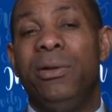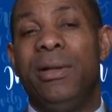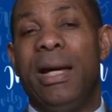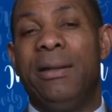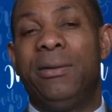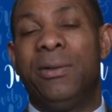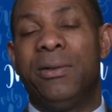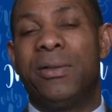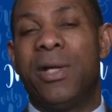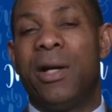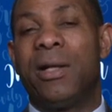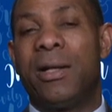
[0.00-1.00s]
that to
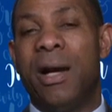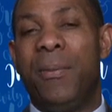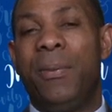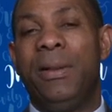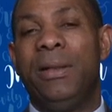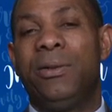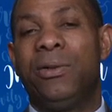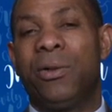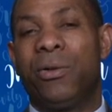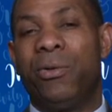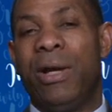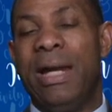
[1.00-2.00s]
start a company, to
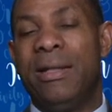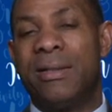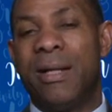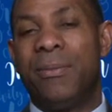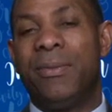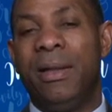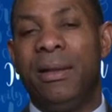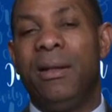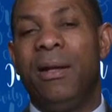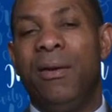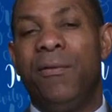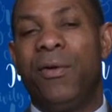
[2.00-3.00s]
create something
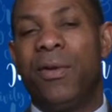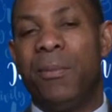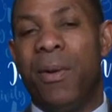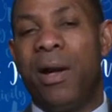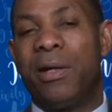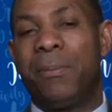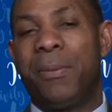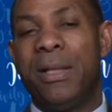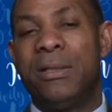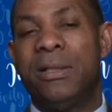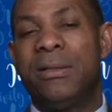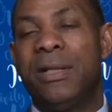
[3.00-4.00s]
for the
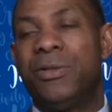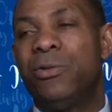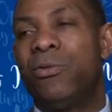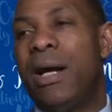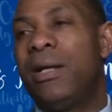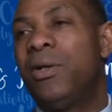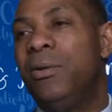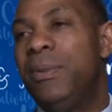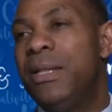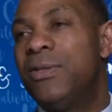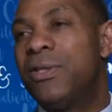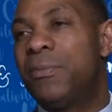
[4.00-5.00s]
marketplace, is that you write a good
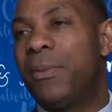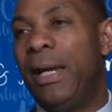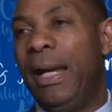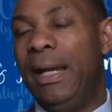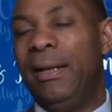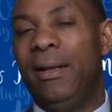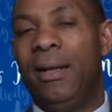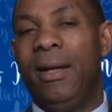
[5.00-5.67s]
business plan.